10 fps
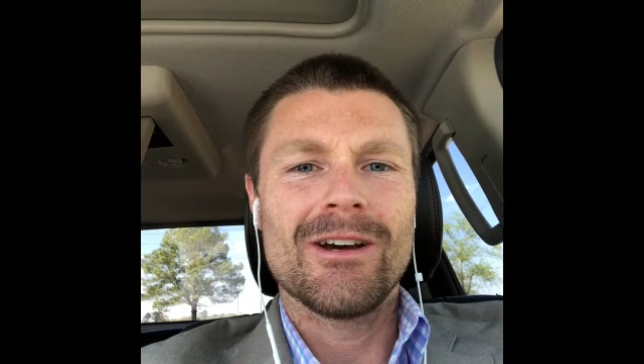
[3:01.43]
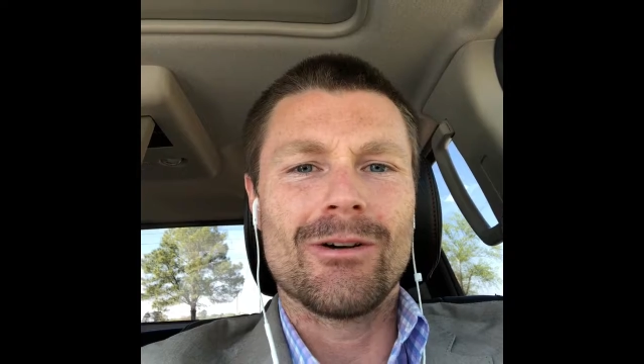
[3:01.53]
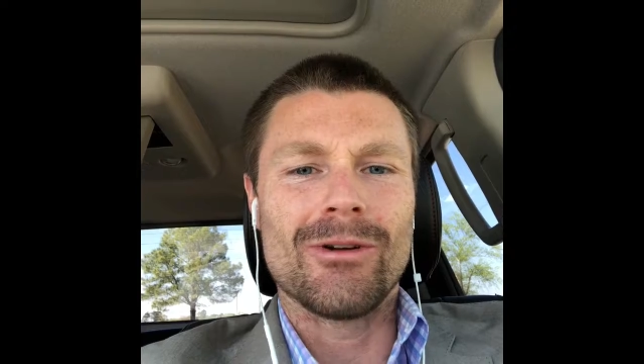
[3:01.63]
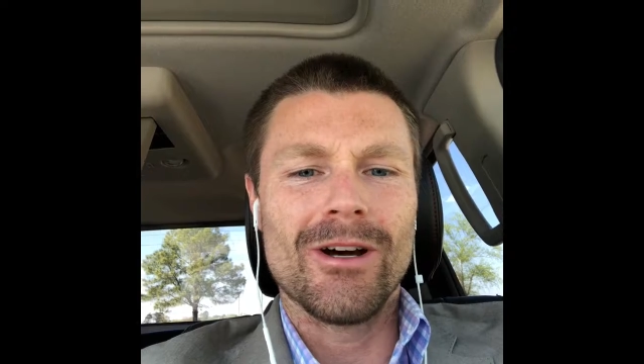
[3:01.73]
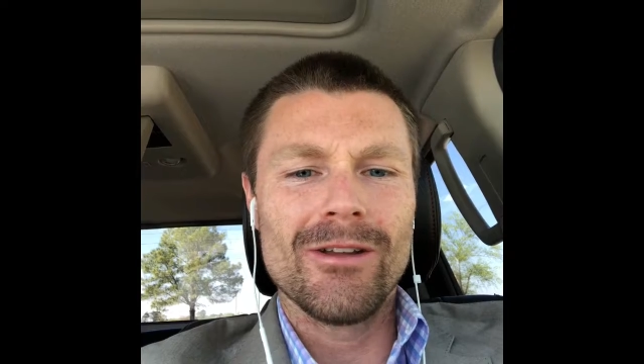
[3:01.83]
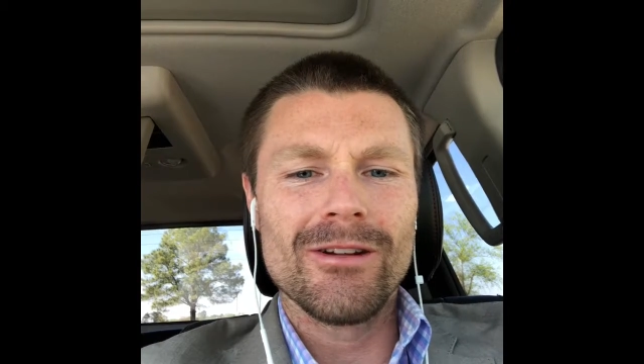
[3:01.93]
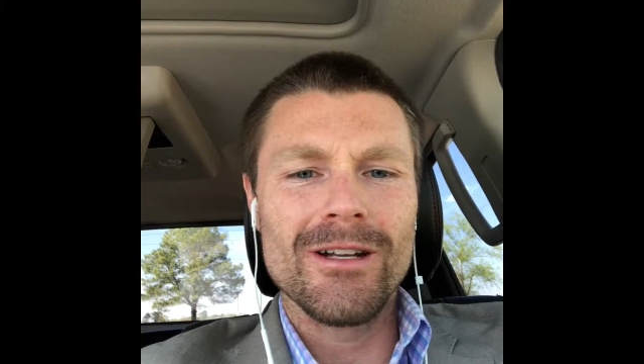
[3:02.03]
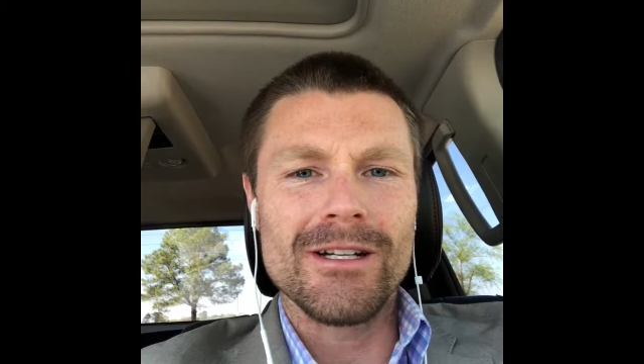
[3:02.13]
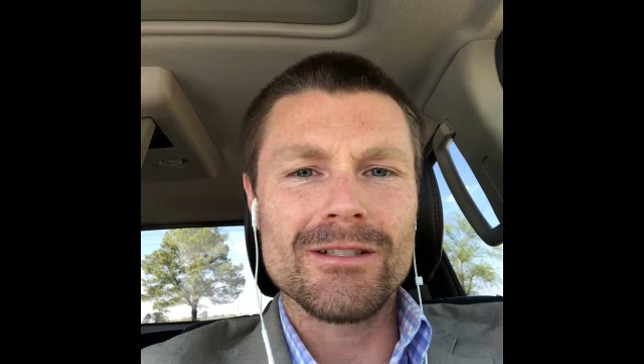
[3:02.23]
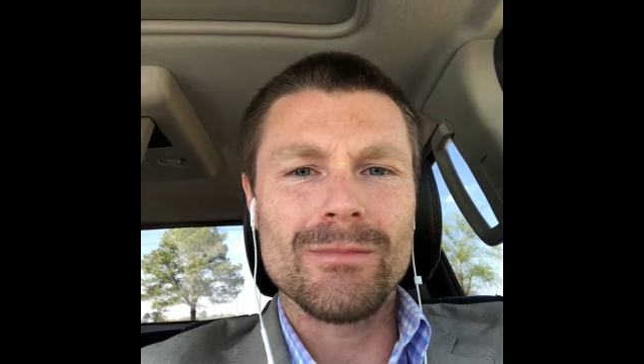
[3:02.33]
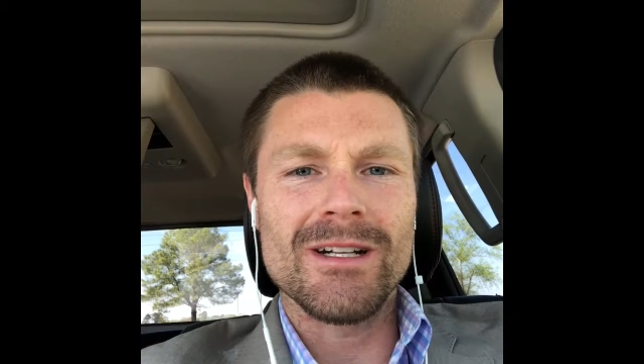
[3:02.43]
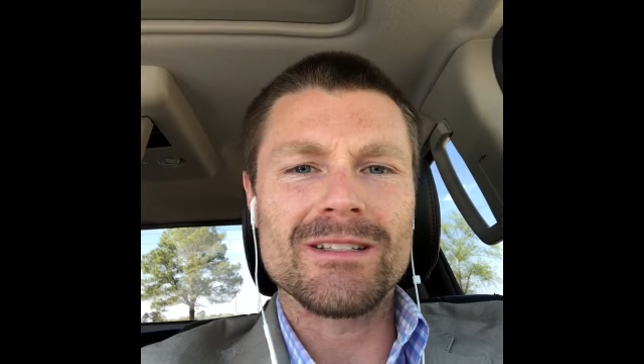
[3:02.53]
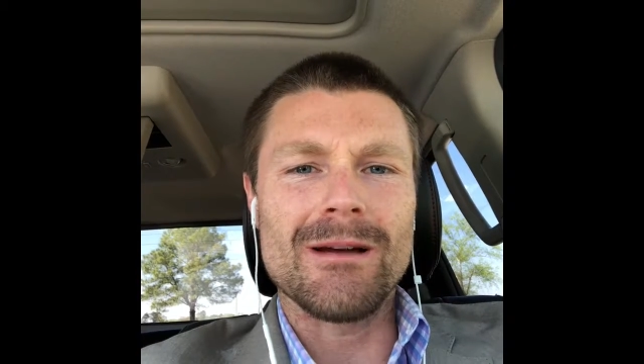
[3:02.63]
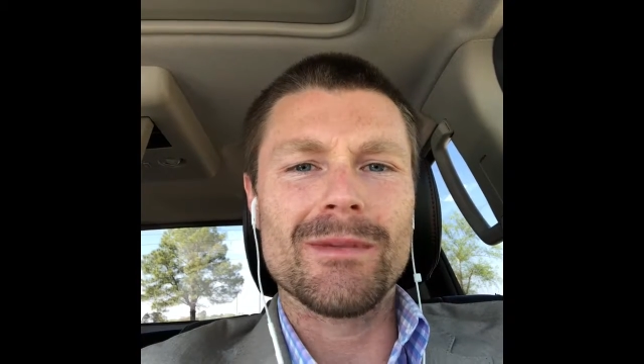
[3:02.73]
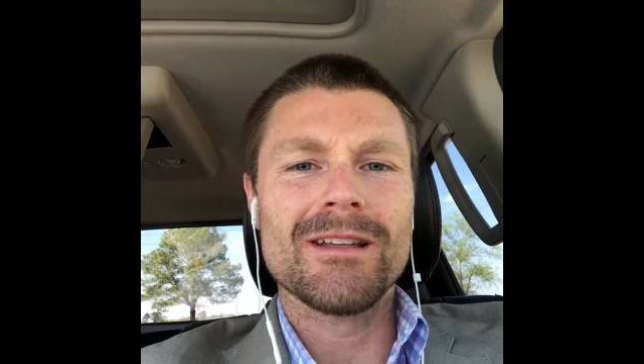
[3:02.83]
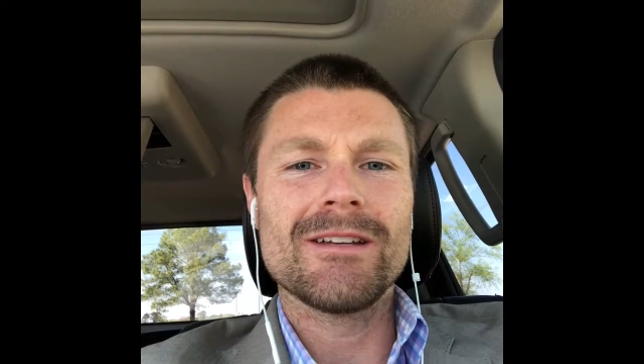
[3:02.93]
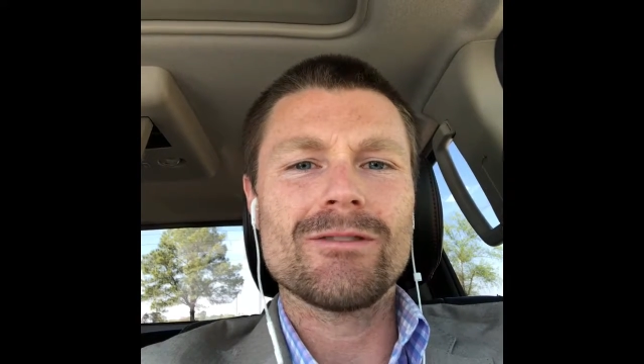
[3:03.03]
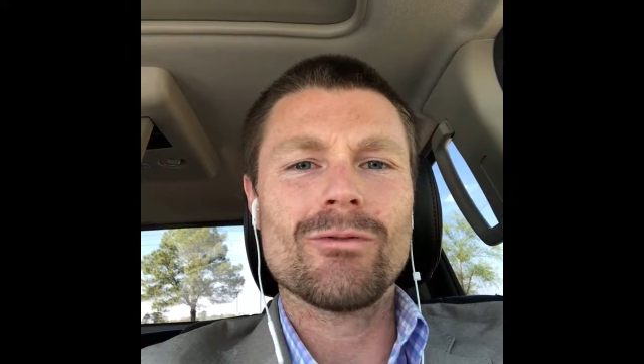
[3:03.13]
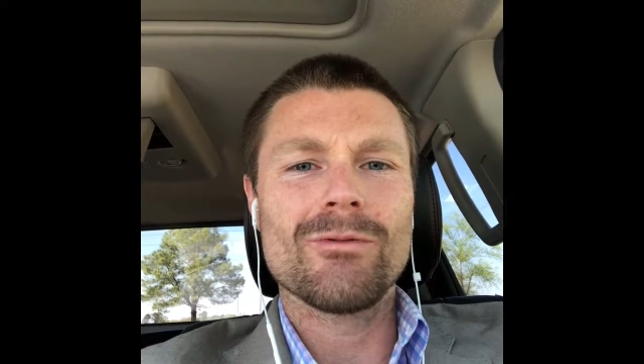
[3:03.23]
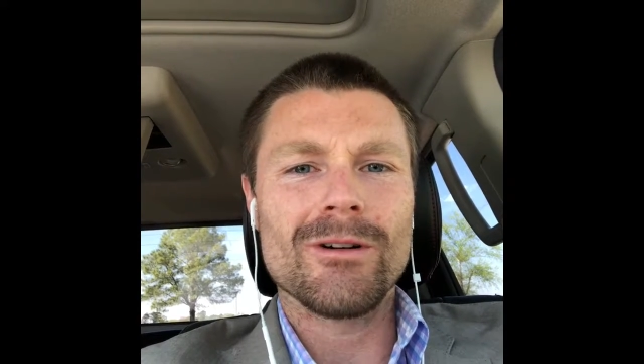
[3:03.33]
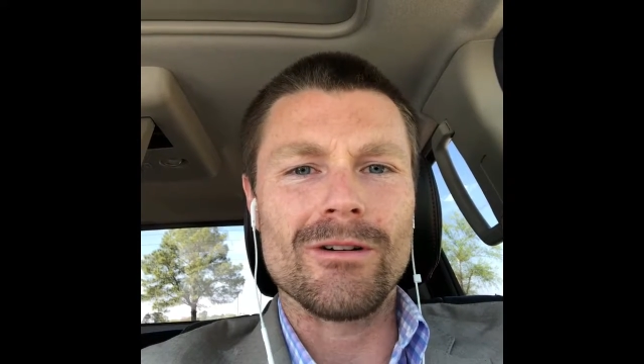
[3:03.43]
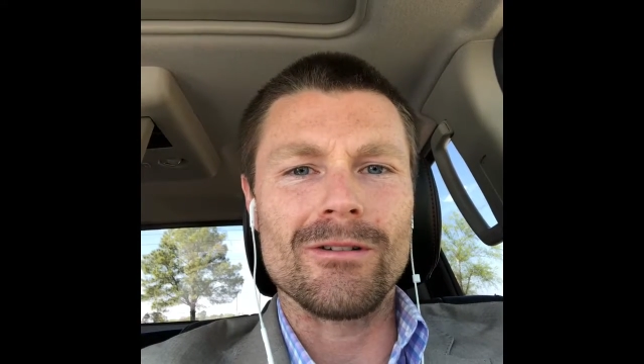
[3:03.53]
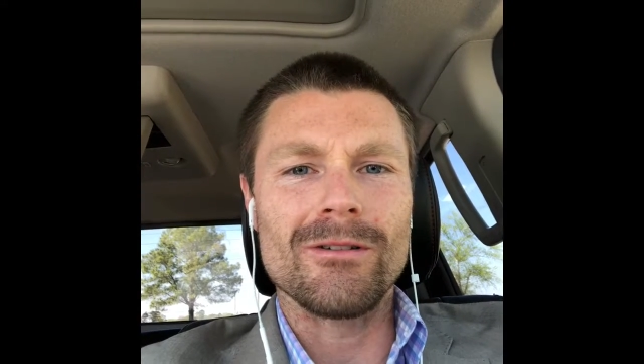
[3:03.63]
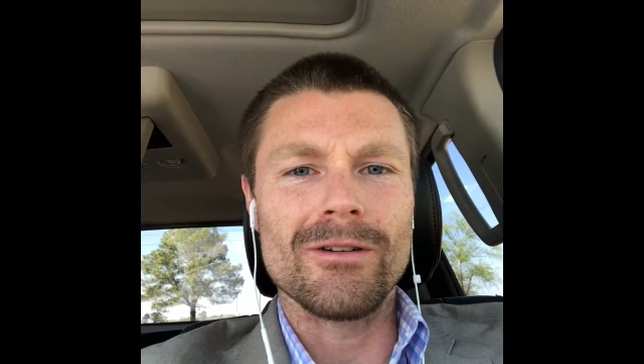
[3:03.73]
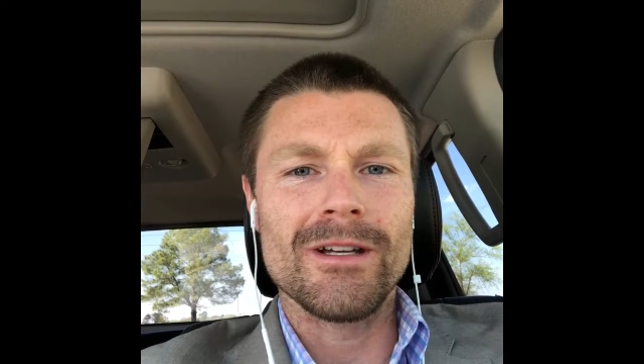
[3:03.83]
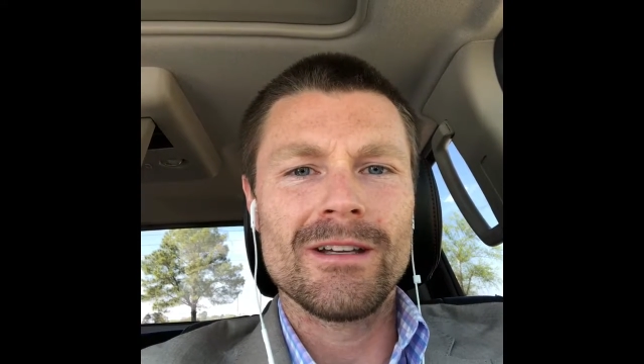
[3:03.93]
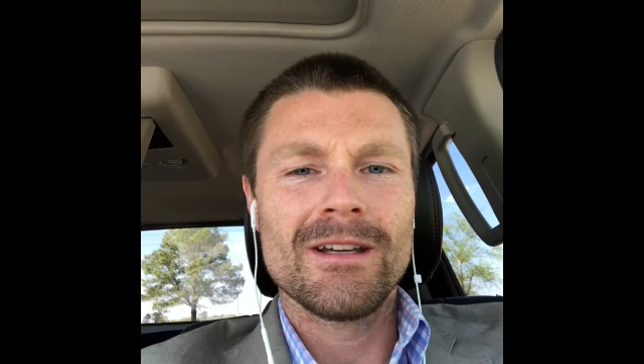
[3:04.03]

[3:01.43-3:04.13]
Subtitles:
on other leaders, because I believe the world